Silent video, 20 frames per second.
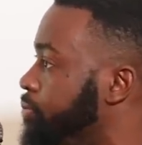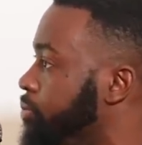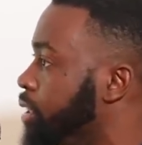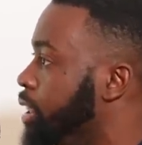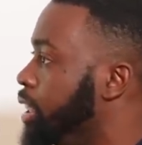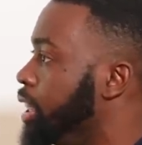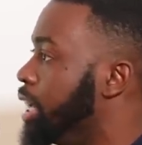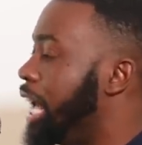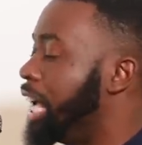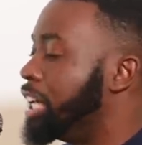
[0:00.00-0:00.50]

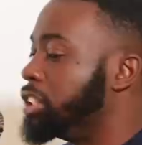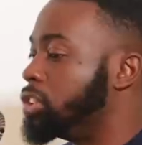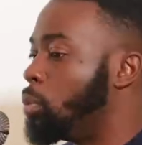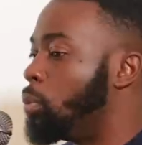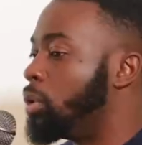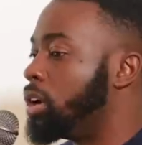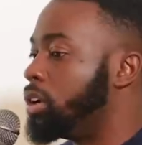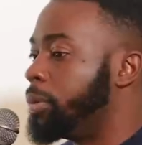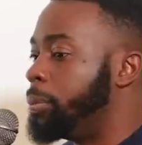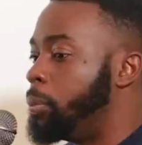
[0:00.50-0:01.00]
Mm-hmm. And so
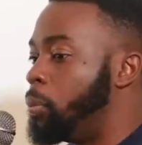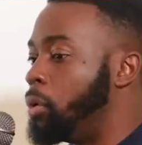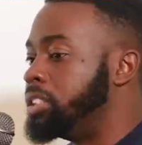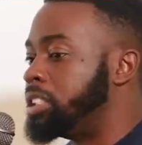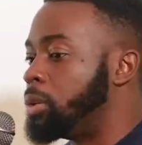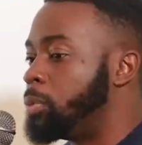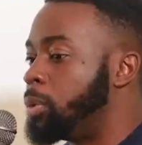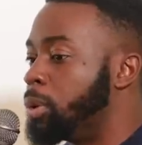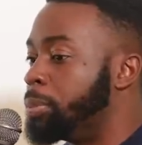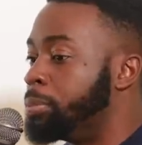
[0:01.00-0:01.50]
one of the points
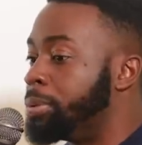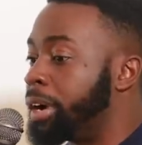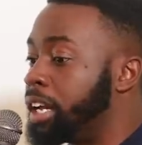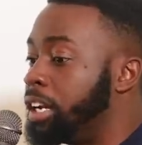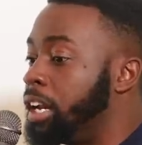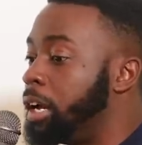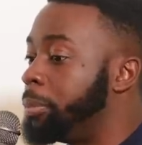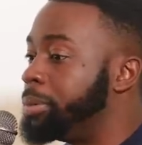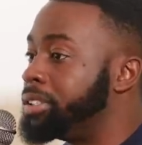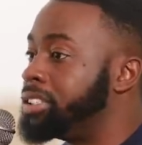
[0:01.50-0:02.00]
that we were bringing
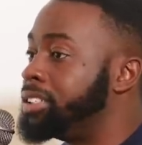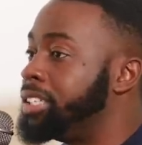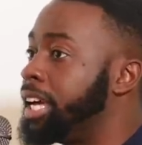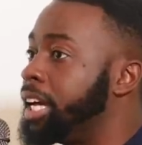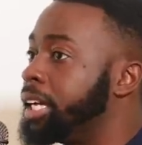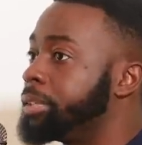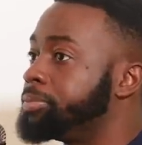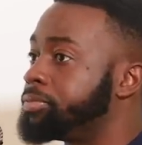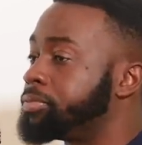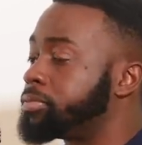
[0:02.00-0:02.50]
up is
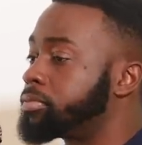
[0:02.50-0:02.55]
that